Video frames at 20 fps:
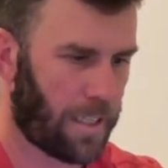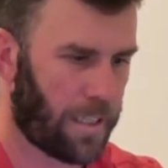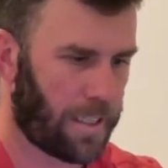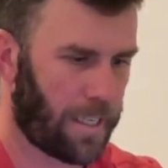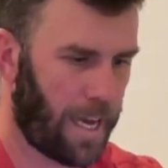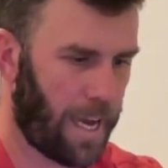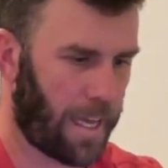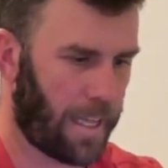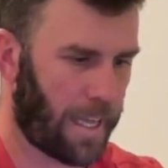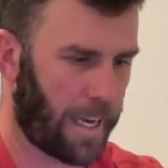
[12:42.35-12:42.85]

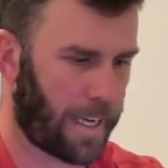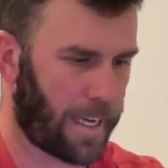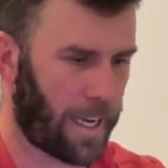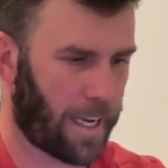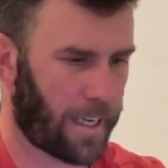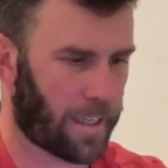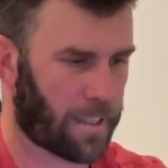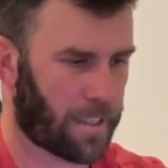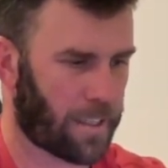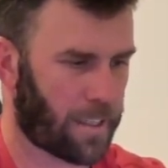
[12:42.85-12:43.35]
Dang, that
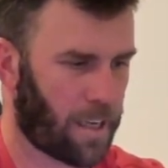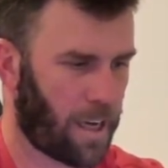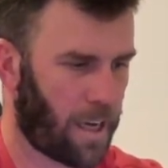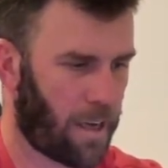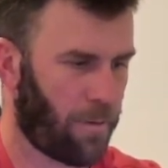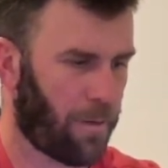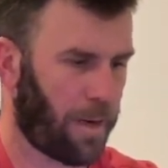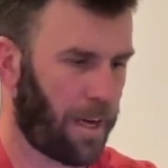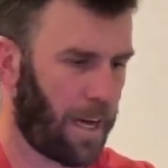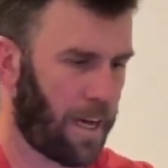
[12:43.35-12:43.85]
kind of sucked.
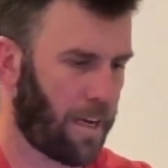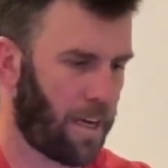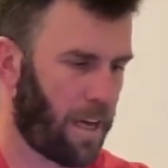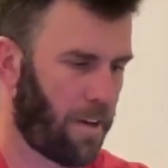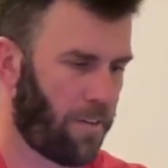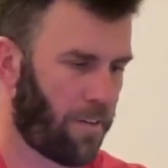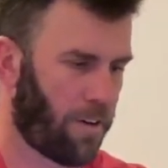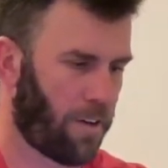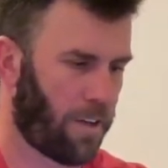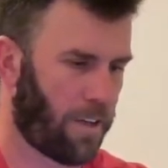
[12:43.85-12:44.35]
And we got
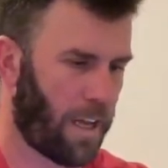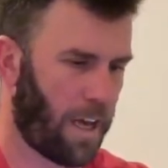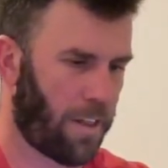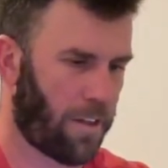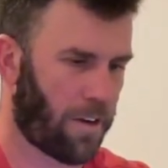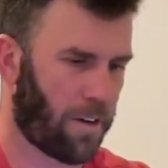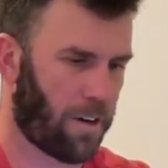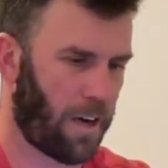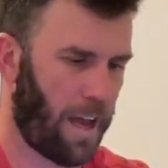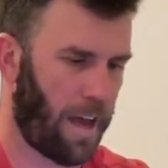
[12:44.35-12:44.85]
another
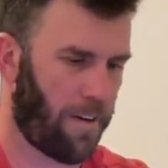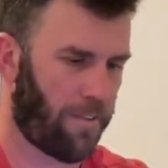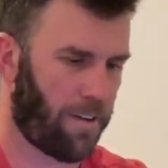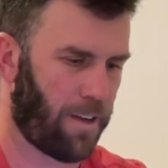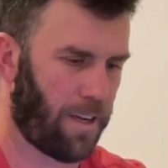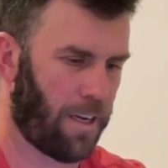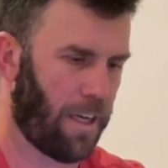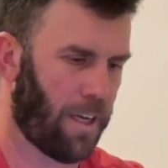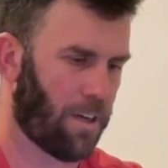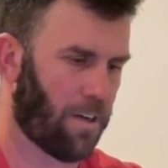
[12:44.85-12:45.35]
another
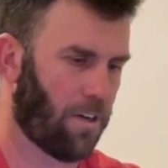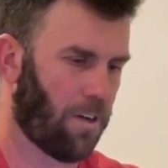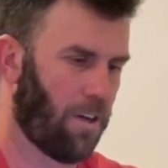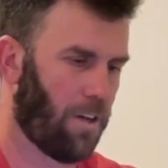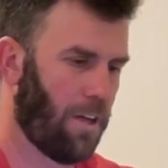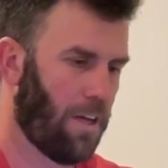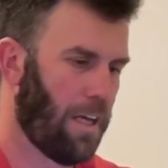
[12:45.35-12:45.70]
Evan Neal.